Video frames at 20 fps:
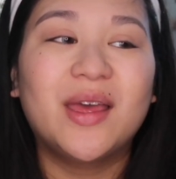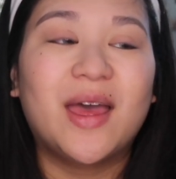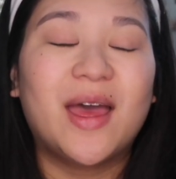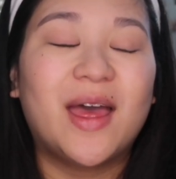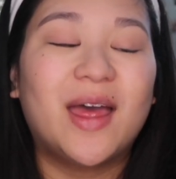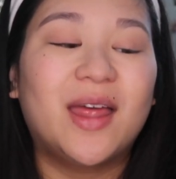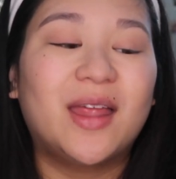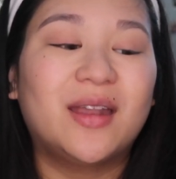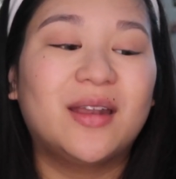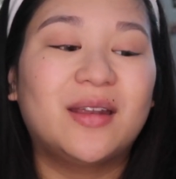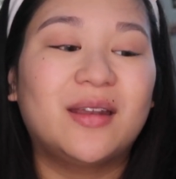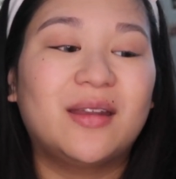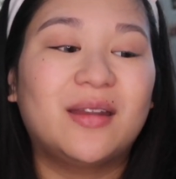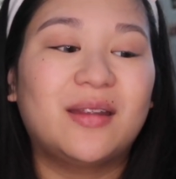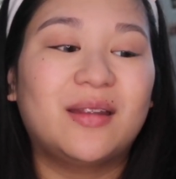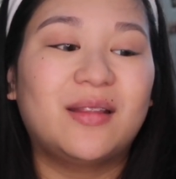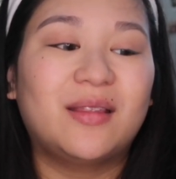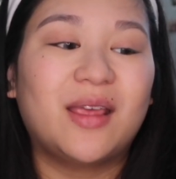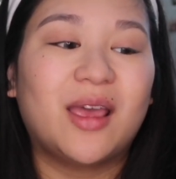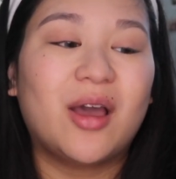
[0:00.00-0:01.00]
and
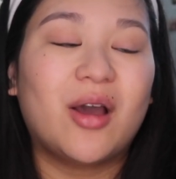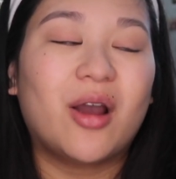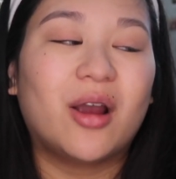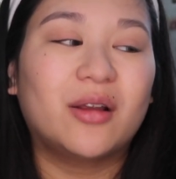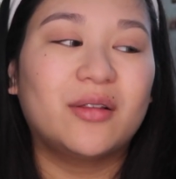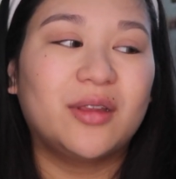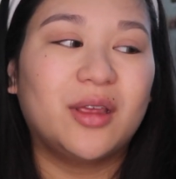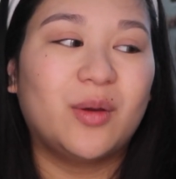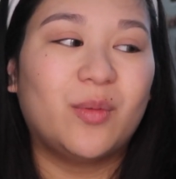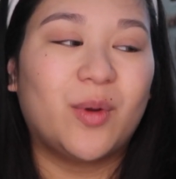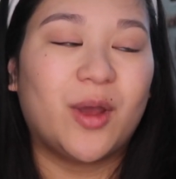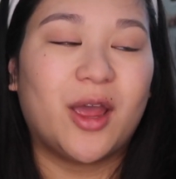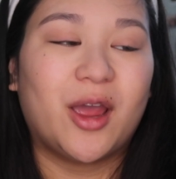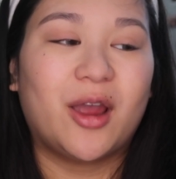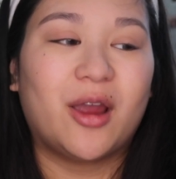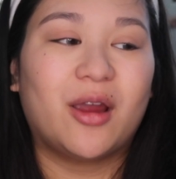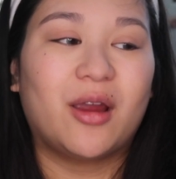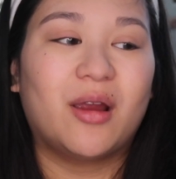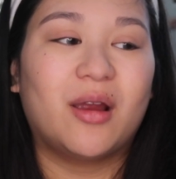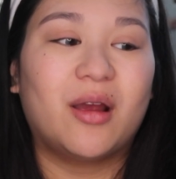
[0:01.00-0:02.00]
they hardly
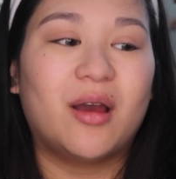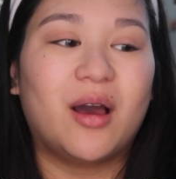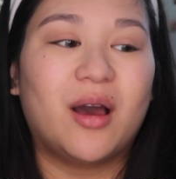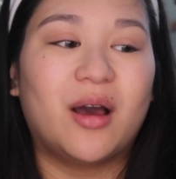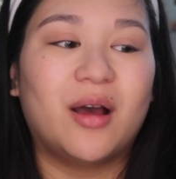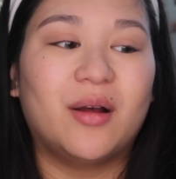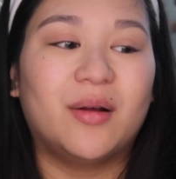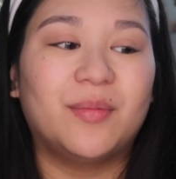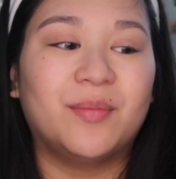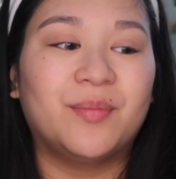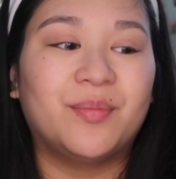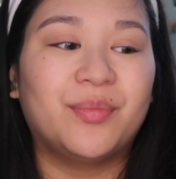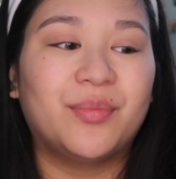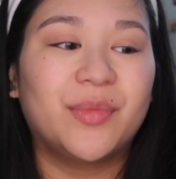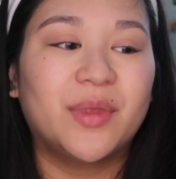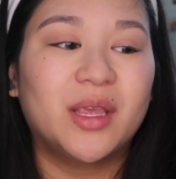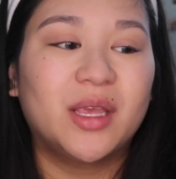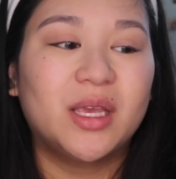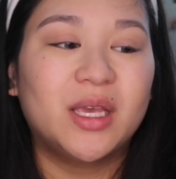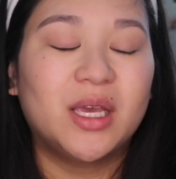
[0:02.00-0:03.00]
wear um
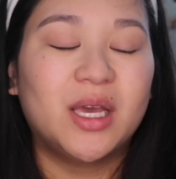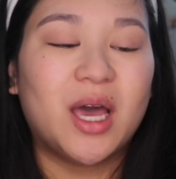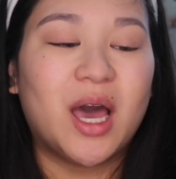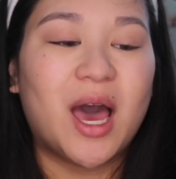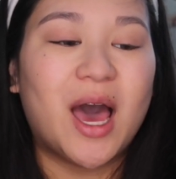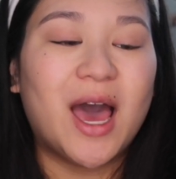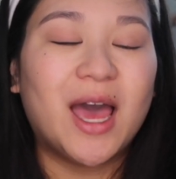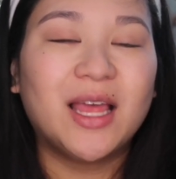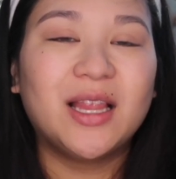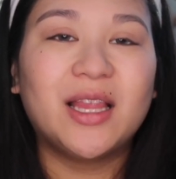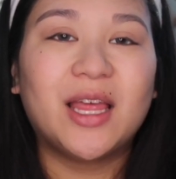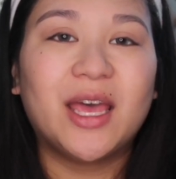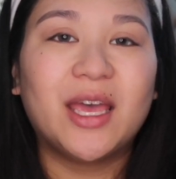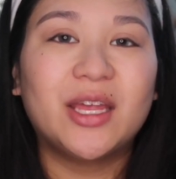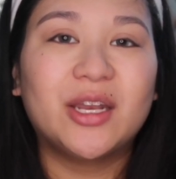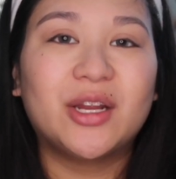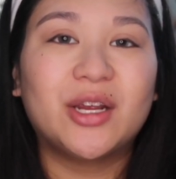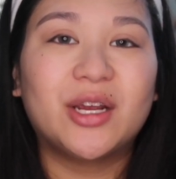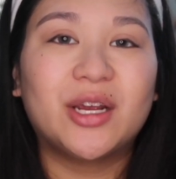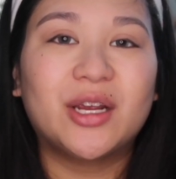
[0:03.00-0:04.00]

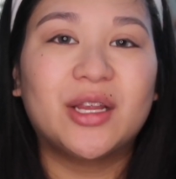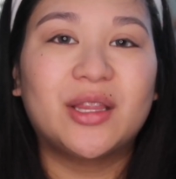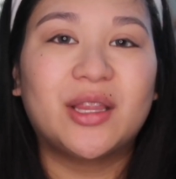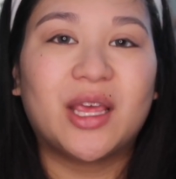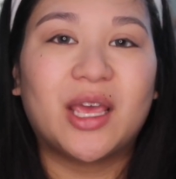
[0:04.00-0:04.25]
eyeliner.